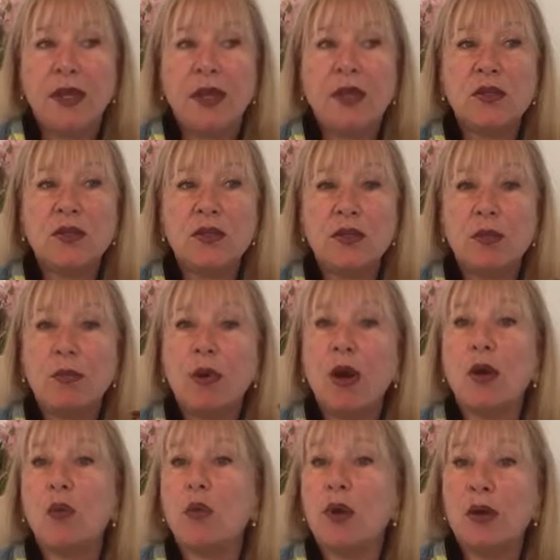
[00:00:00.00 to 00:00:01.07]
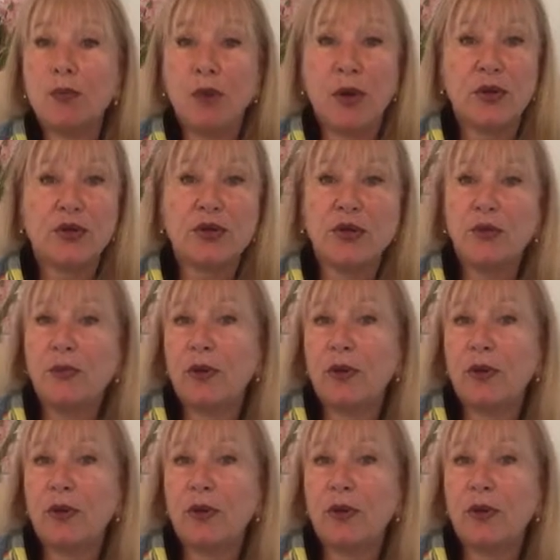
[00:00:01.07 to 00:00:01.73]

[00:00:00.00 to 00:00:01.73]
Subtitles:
into part one, part two,